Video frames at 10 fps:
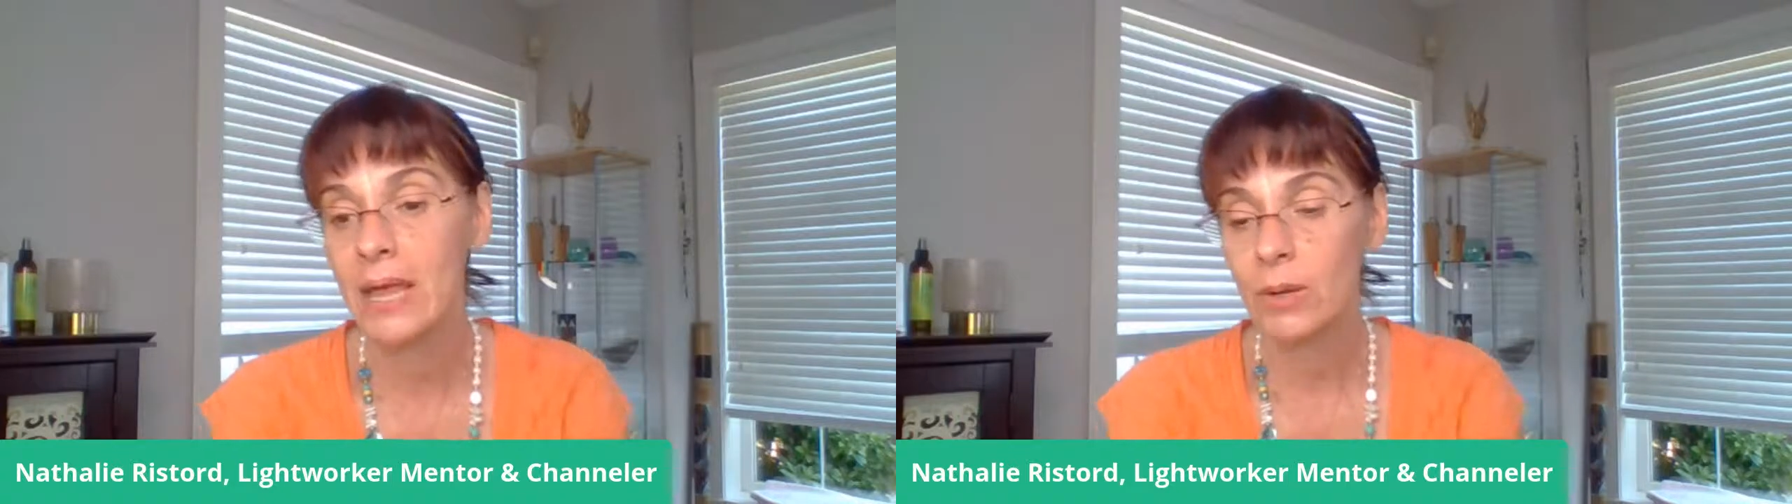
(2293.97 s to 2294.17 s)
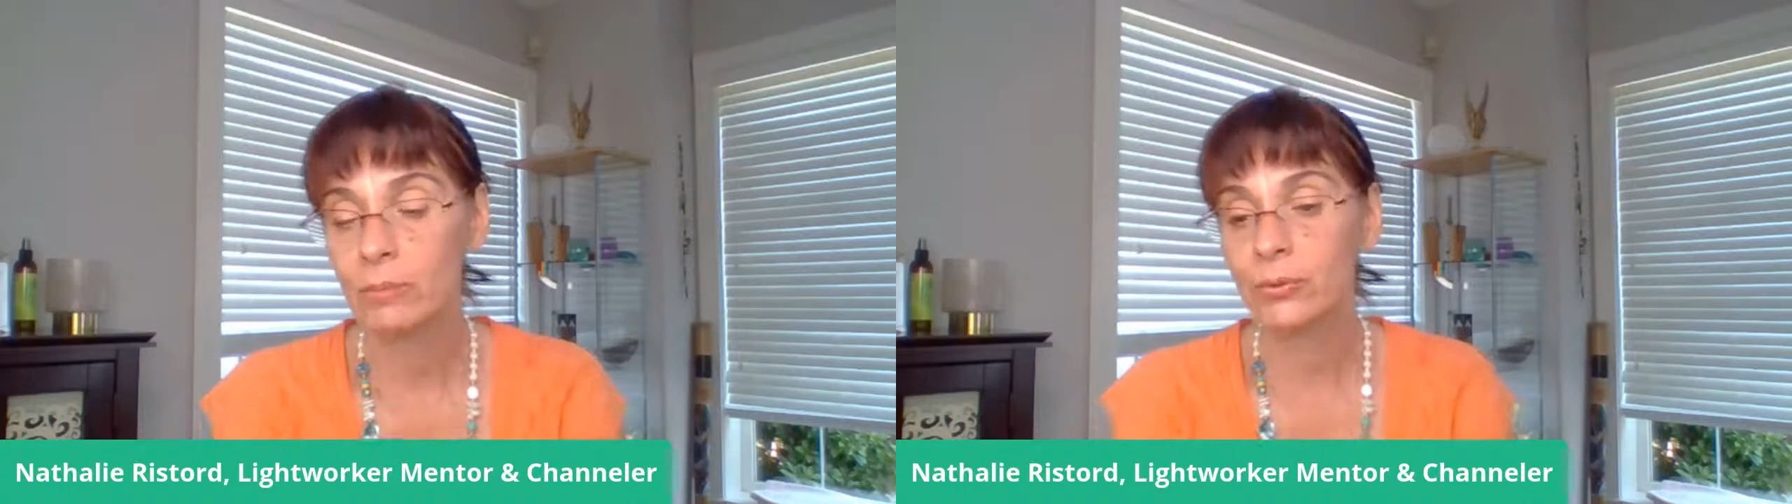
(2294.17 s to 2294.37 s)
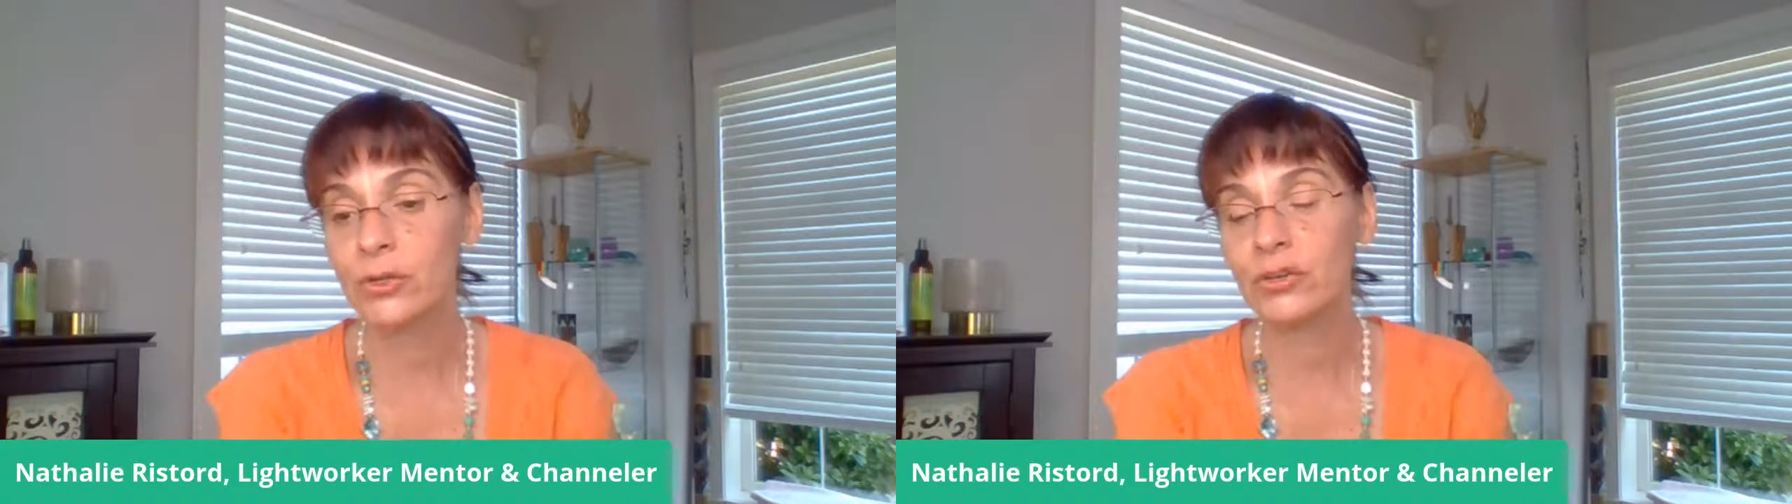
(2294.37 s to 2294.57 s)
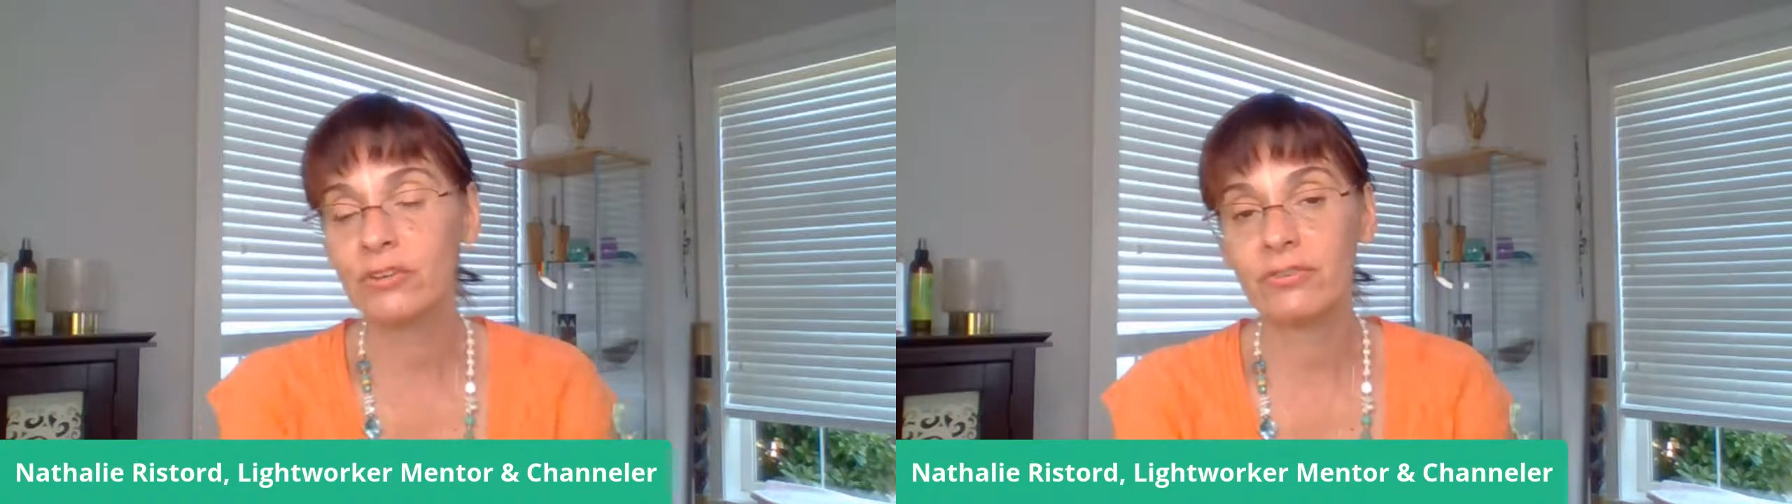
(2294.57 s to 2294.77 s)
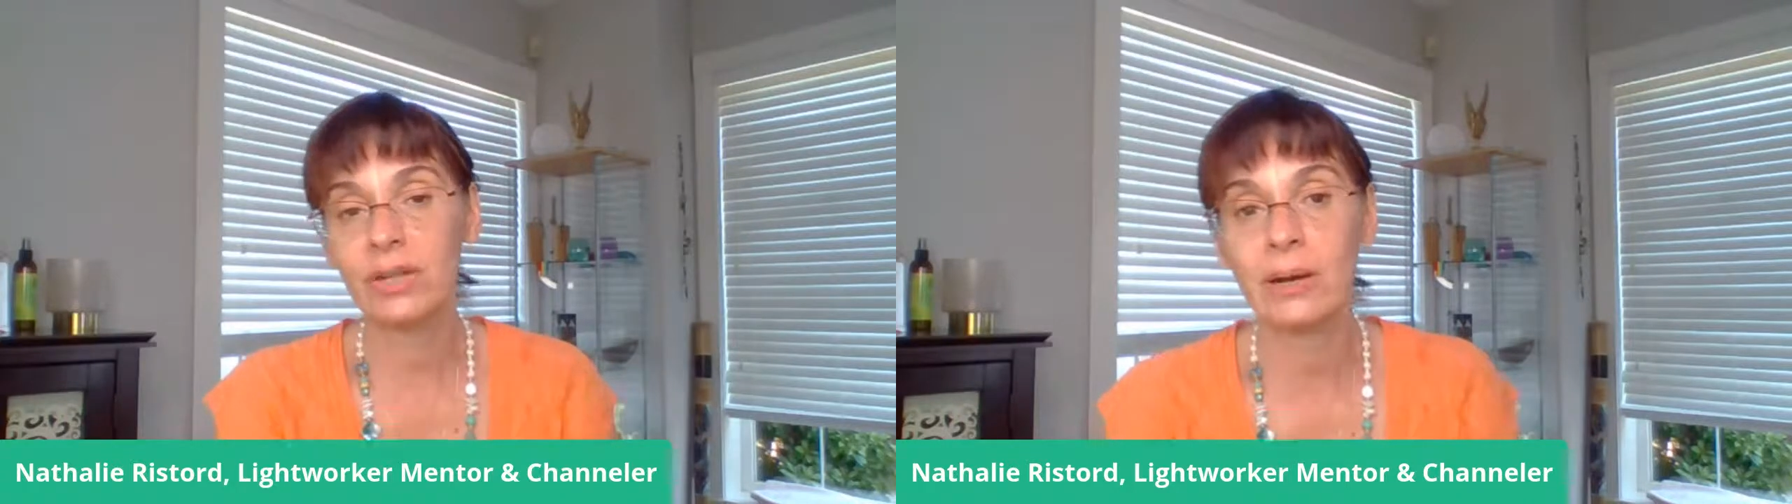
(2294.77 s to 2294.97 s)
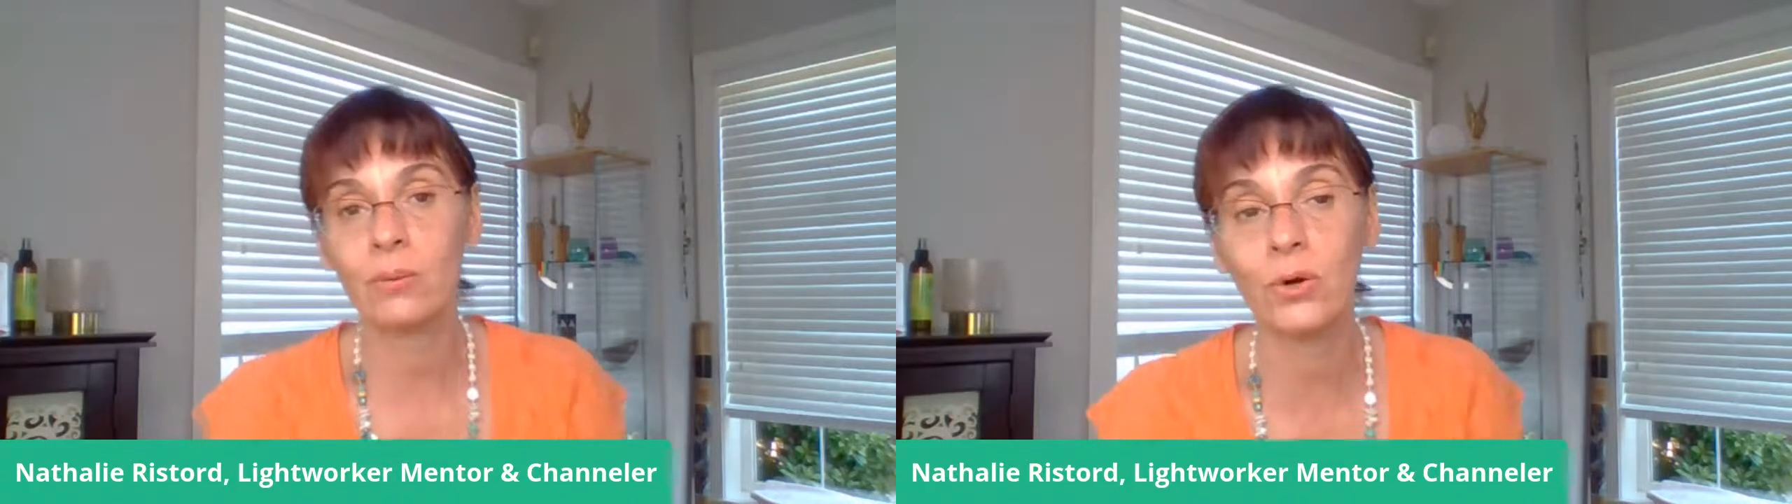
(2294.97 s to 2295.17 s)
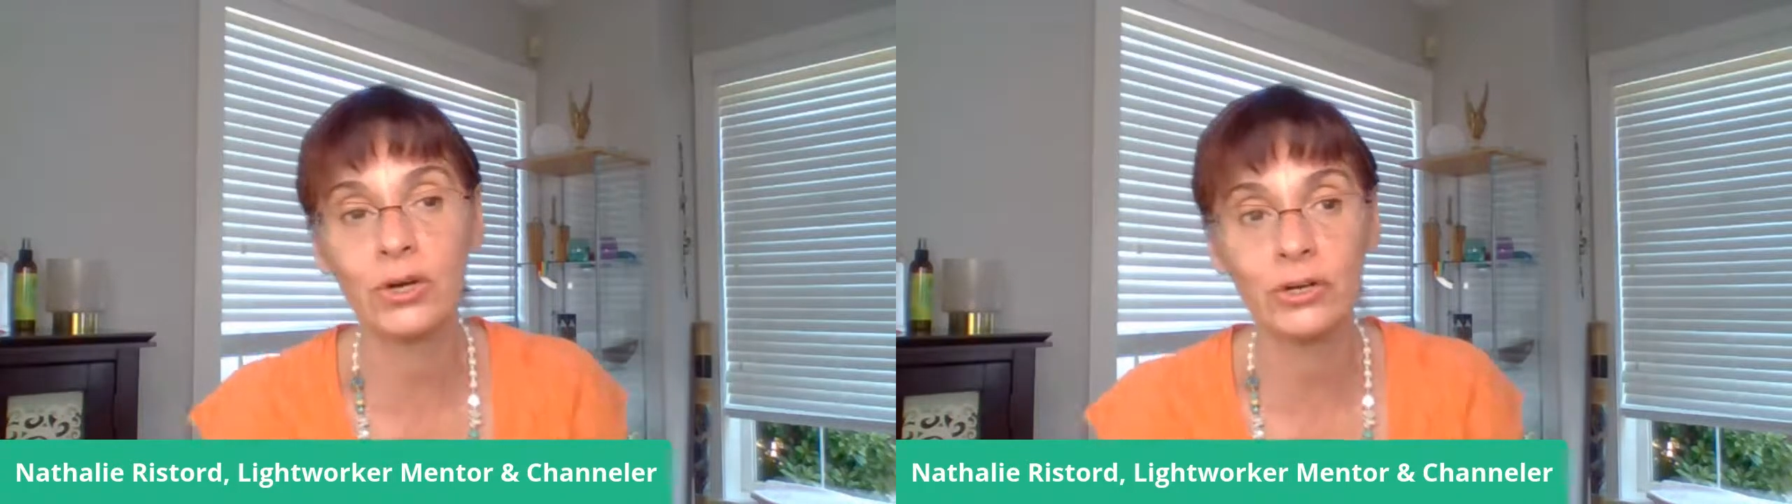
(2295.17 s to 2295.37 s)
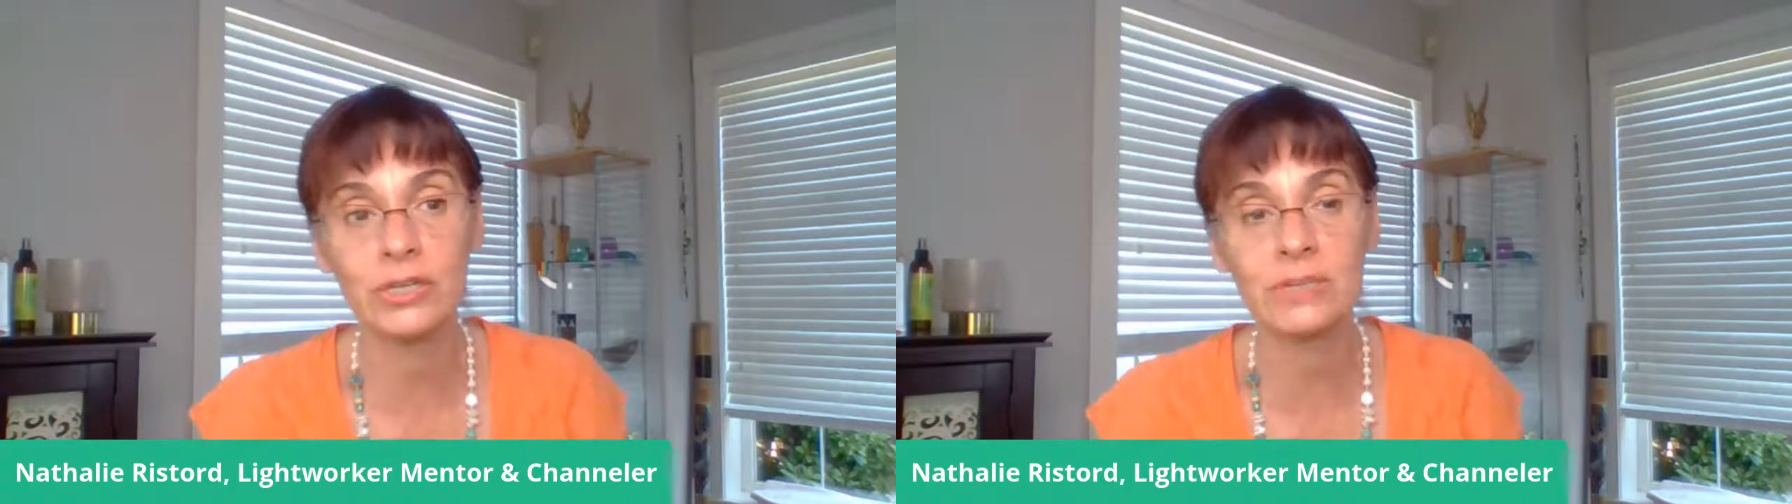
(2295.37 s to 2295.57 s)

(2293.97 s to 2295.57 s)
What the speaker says: beautiful light workers,